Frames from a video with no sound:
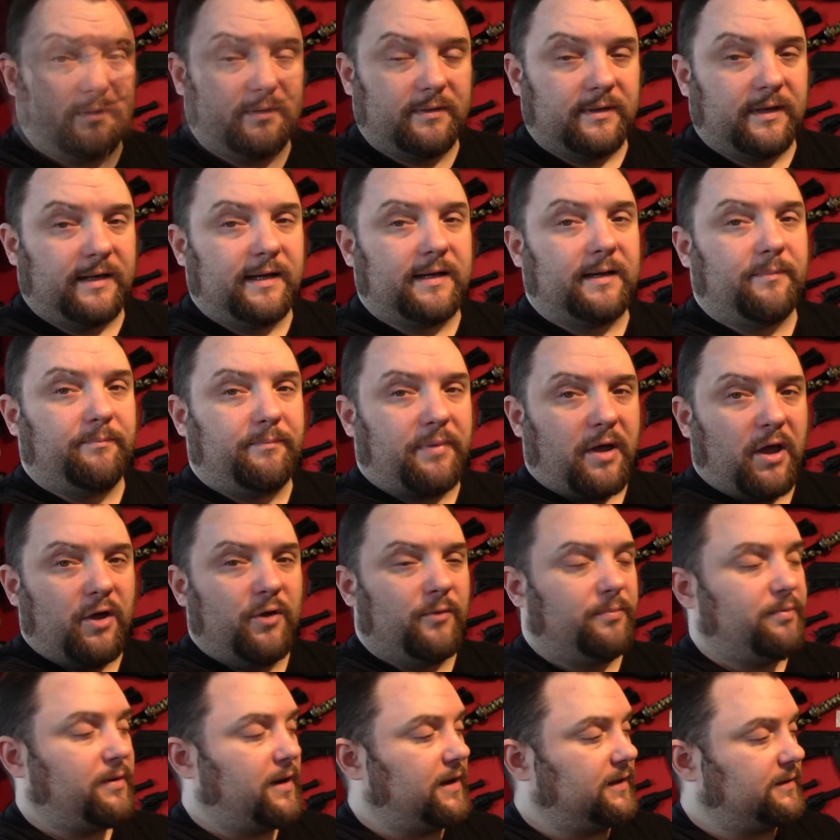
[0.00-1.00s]
the little bow
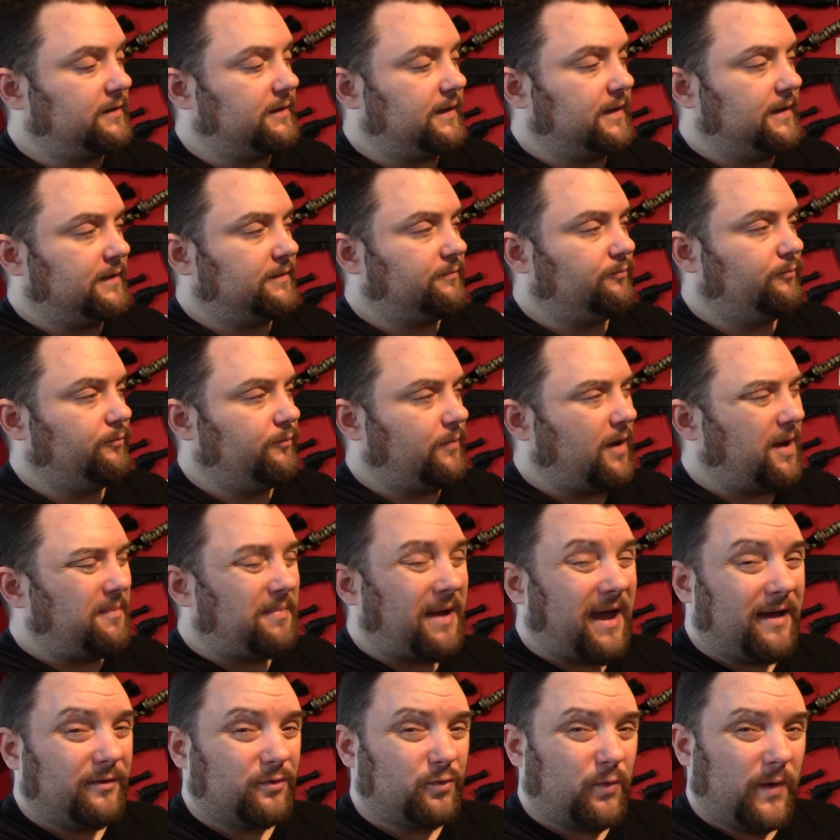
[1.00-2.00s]
press is
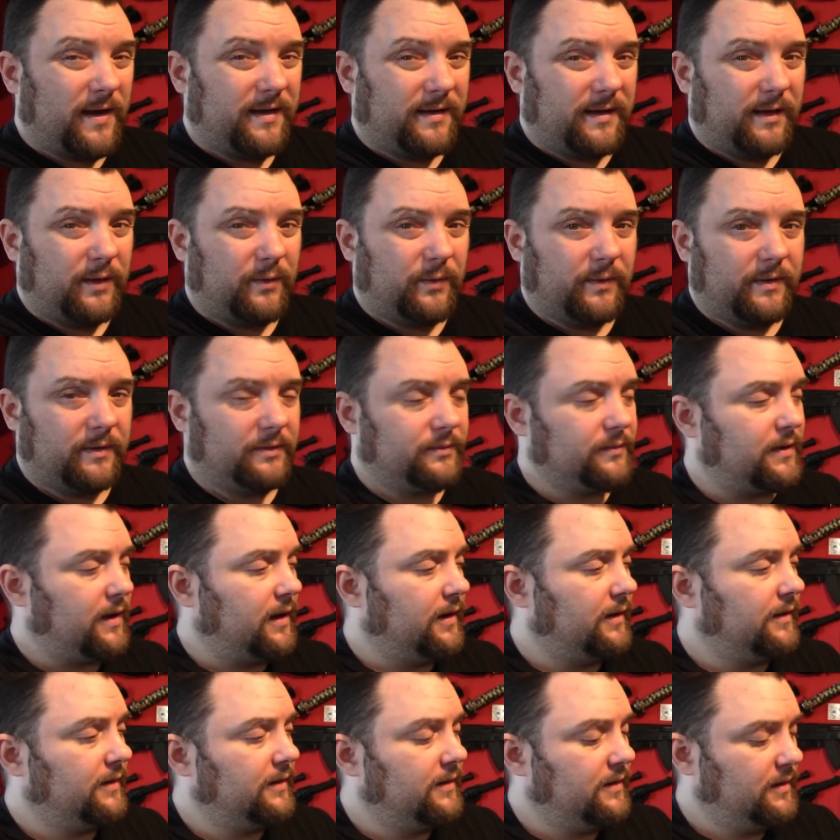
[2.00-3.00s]
about 20 quid as
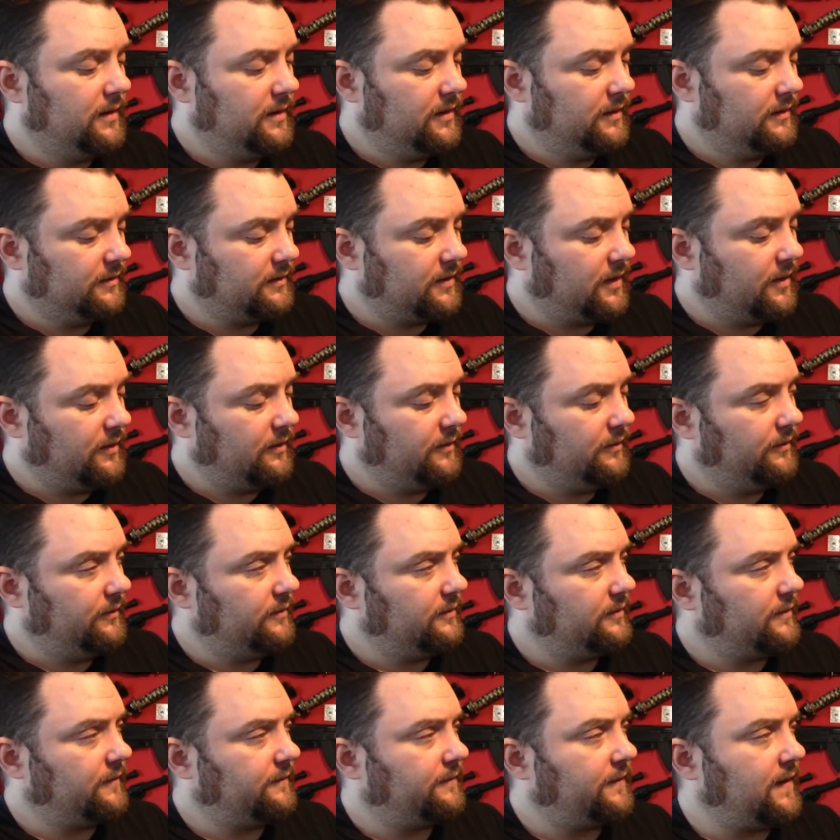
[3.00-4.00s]
well. So
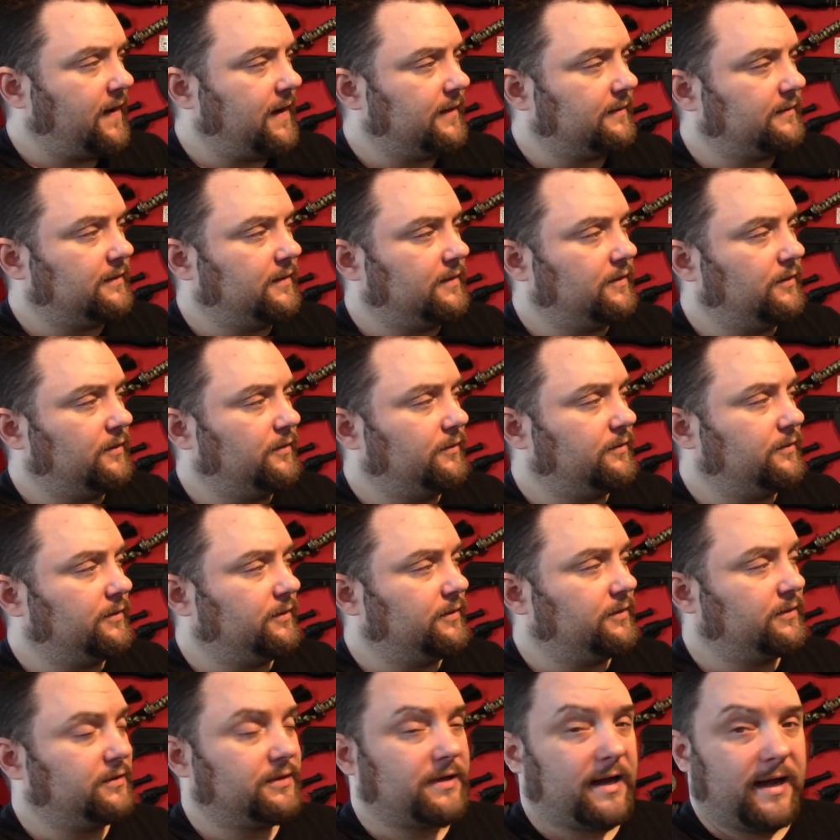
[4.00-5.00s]
the fact that you
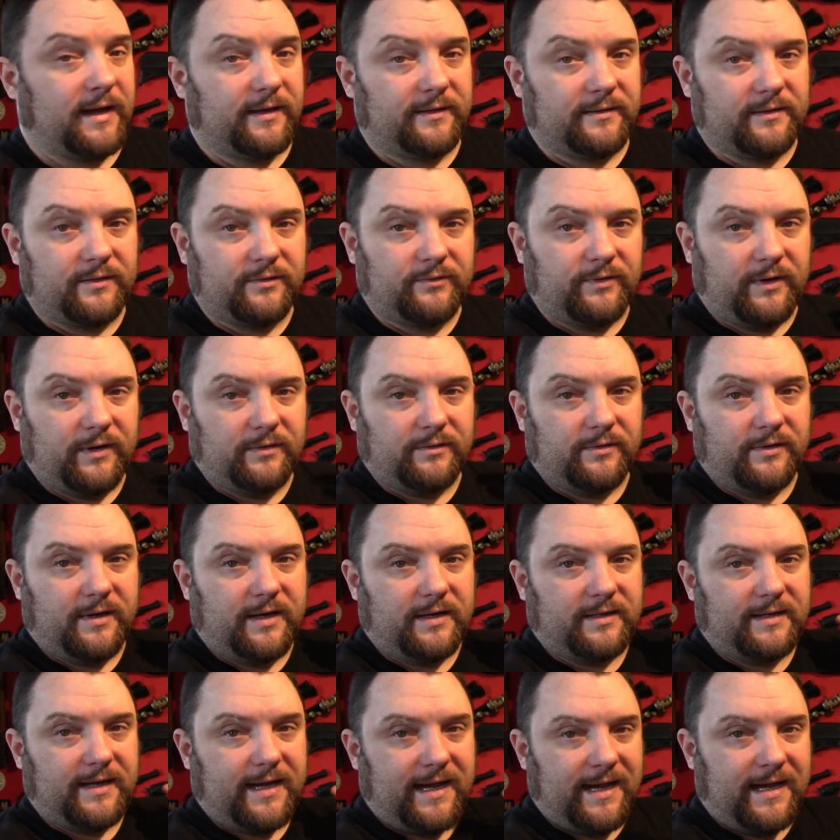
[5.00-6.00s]
could change the strings on
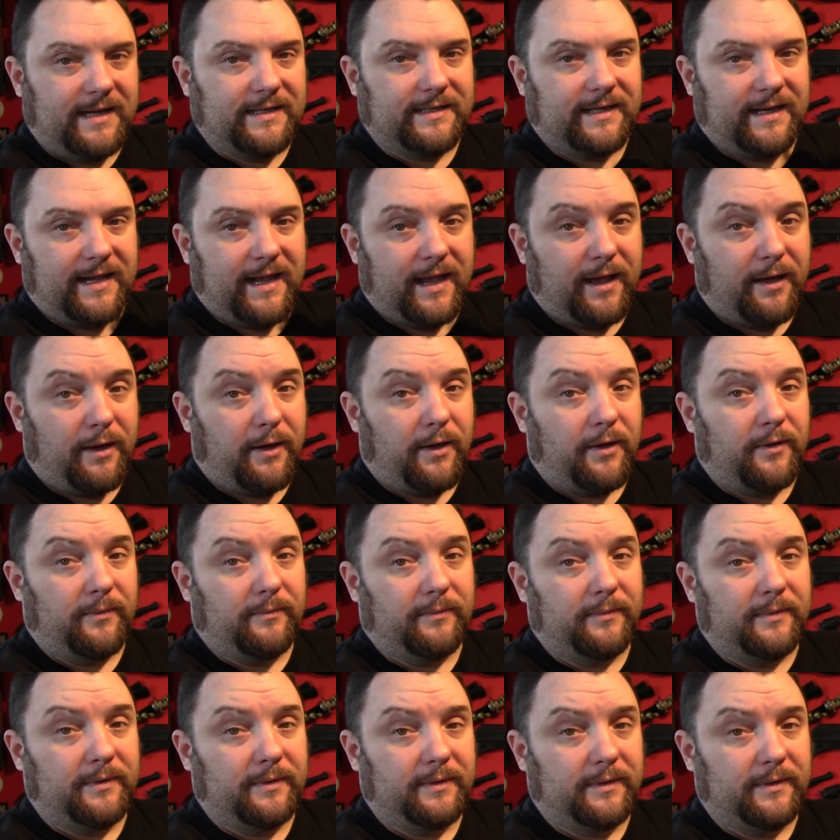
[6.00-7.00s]
this easily at
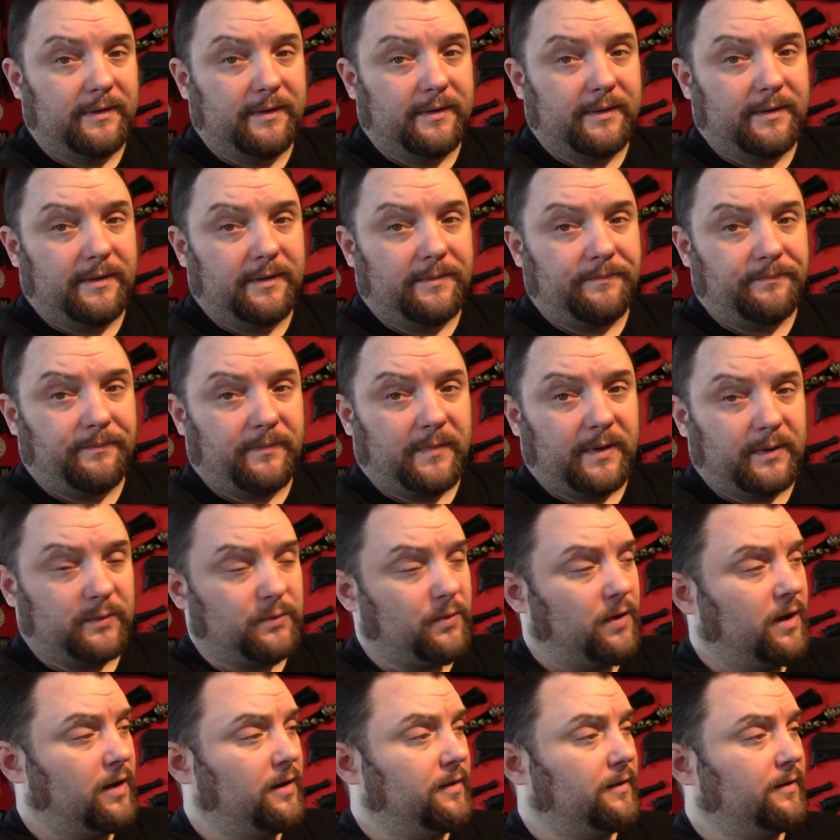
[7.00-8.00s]
home is
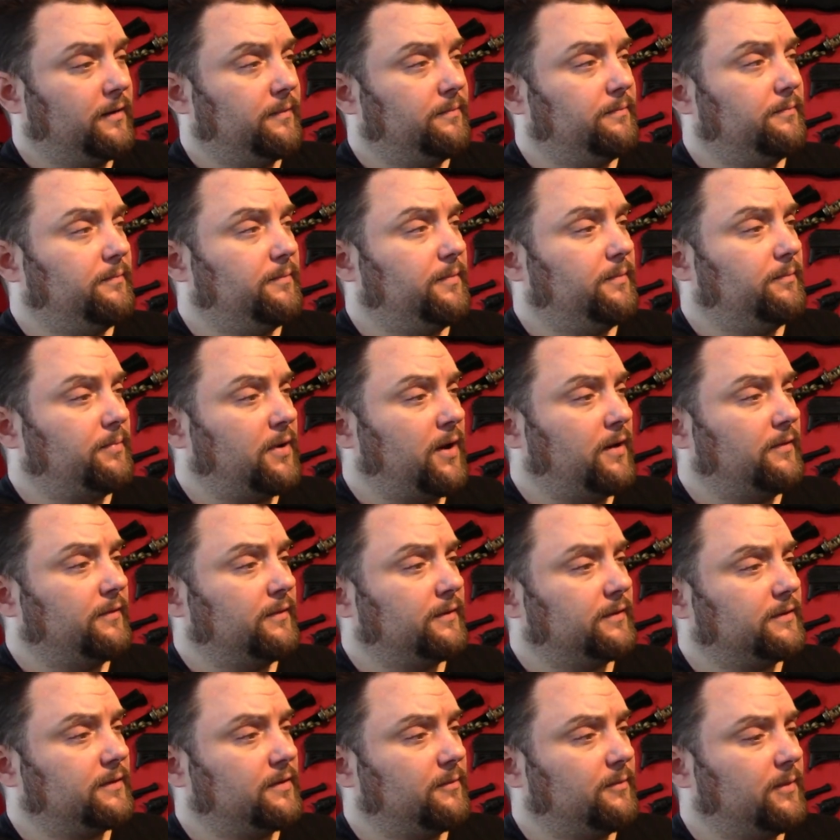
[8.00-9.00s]
quite a
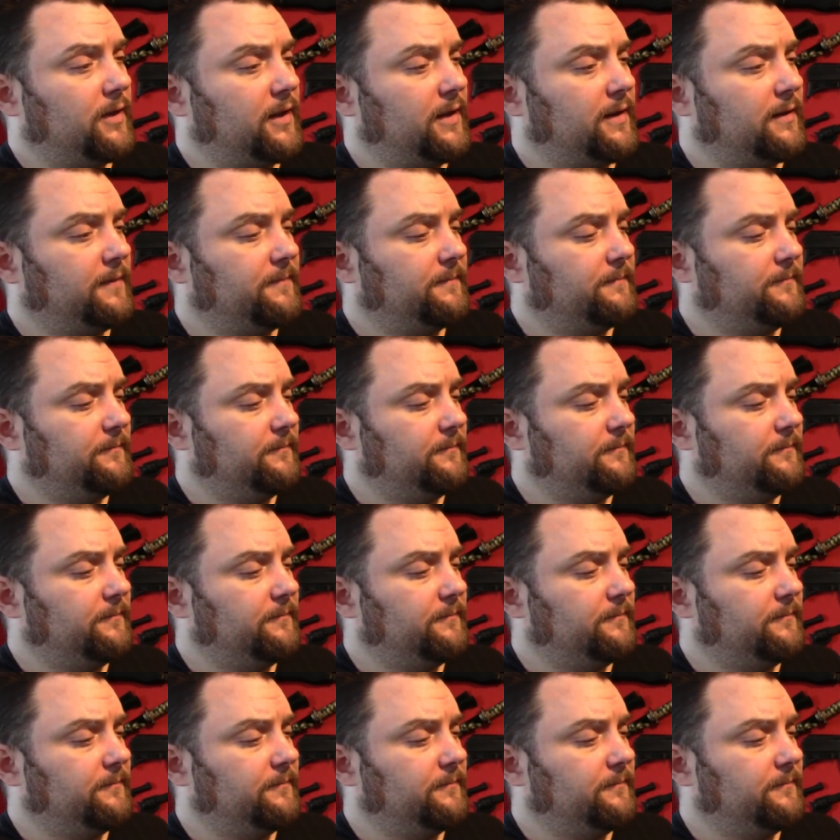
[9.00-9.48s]
bonus to me.